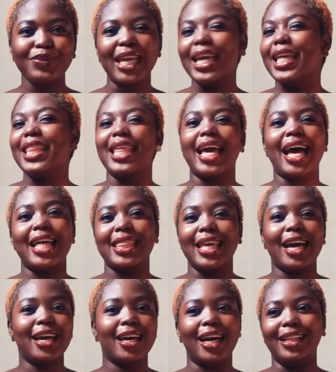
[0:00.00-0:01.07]
at
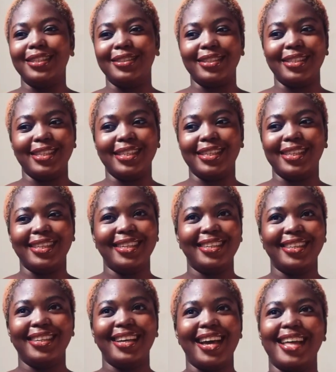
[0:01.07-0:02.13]
the art gallery,
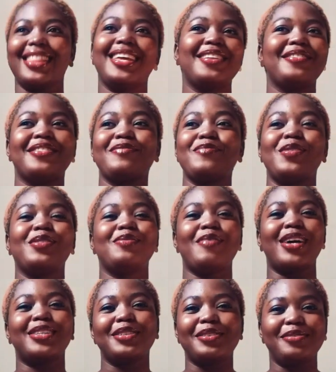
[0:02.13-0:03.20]
at the end of the most
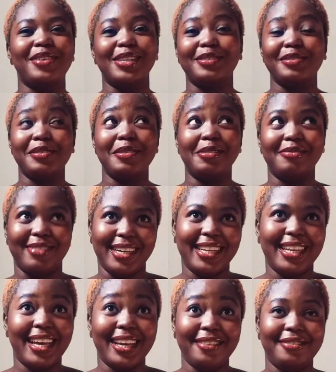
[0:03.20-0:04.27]
magical festival of my
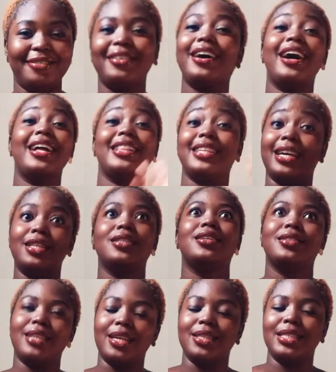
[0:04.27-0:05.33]
life, I
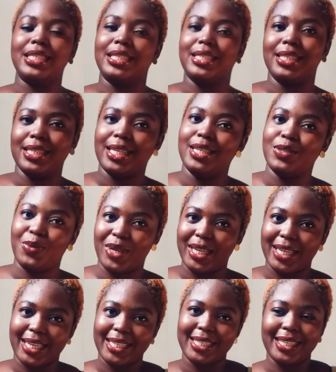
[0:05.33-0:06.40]
look, at least in
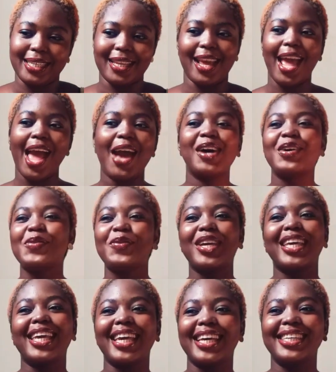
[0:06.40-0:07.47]
2019, we
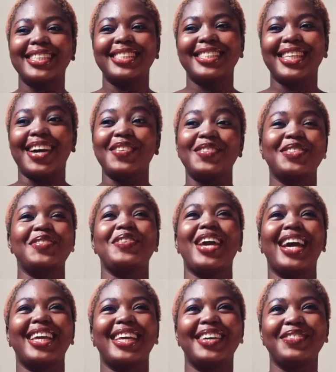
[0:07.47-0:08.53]
kissed, and so we
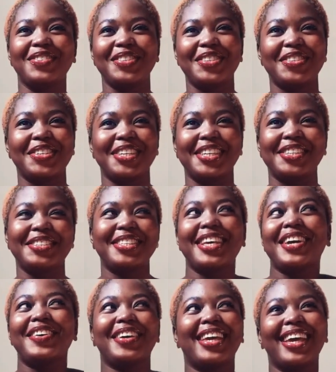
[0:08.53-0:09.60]
had chemistry, and I was
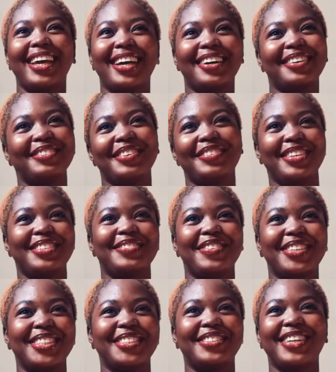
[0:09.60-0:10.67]
like, okay, I'll come to your place
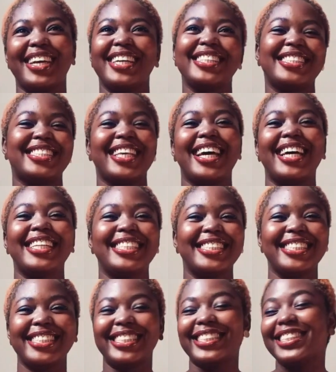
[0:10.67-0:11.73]
tomorrow to write, and
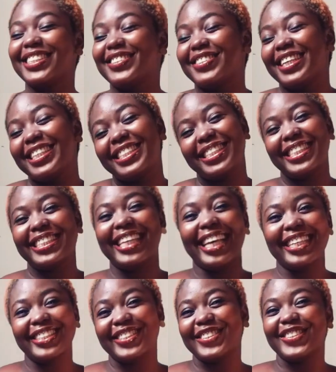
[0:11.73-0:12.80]
the rest is
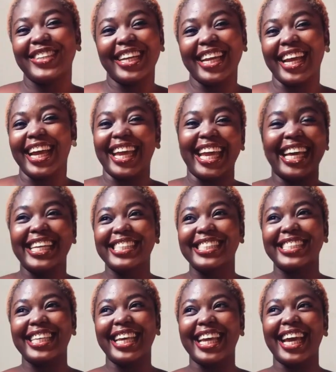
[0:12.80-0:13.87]
history, I
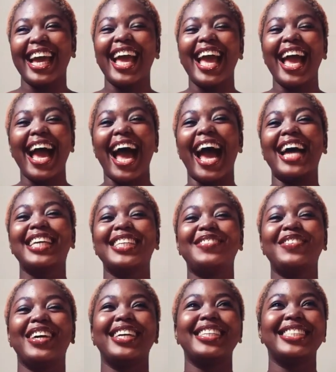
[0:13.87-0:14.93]
guess. Like, I
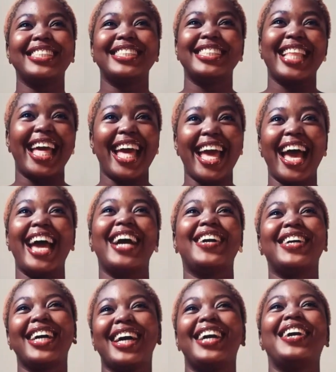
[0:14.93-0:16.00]
spent there, I
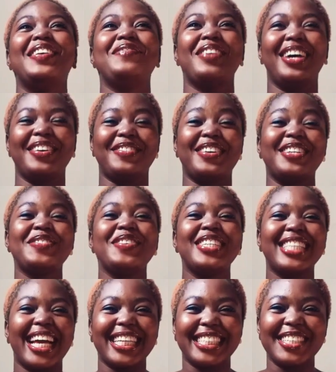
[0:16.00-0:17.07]
hung out, I met her friend, who
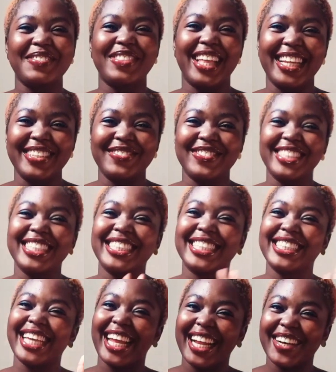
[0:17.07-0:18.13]
is actually planning me,
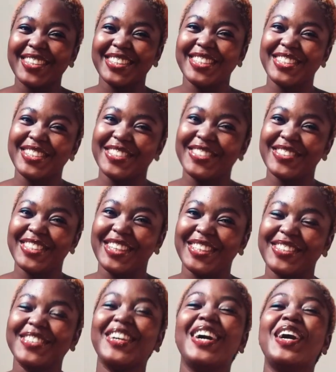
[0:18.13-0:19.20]
shout out to you,
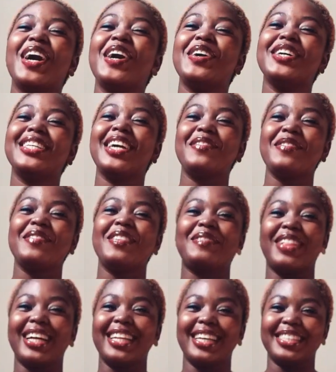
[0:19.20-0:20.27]
Q, who's helping me
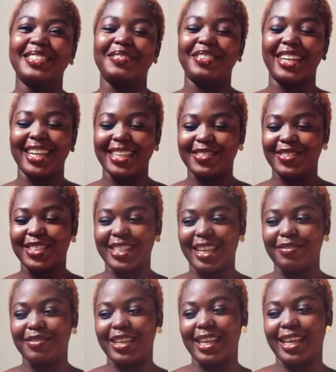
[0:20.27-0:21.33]
plan her surprise, which
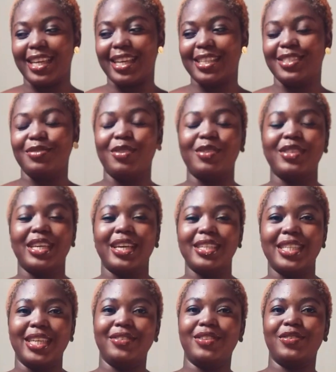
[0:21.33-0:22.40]
I guess she'll probably get
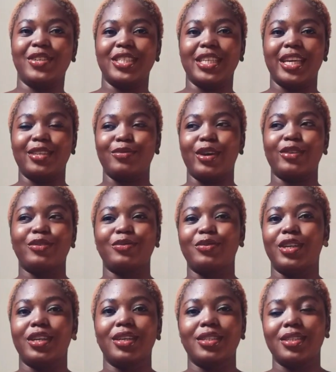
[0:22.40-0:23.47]
in the evening when she gets back from
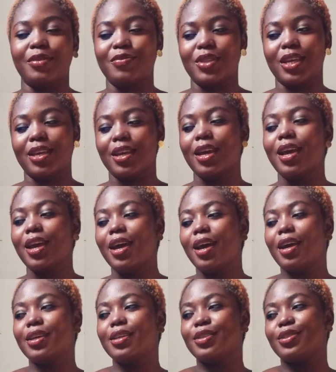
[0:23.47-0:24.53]
work or something.
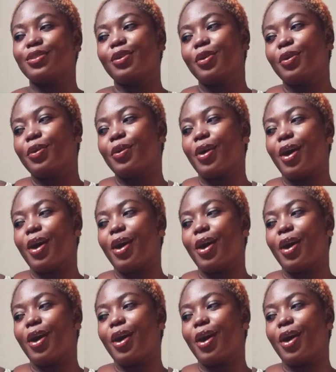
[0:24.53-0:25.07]
So,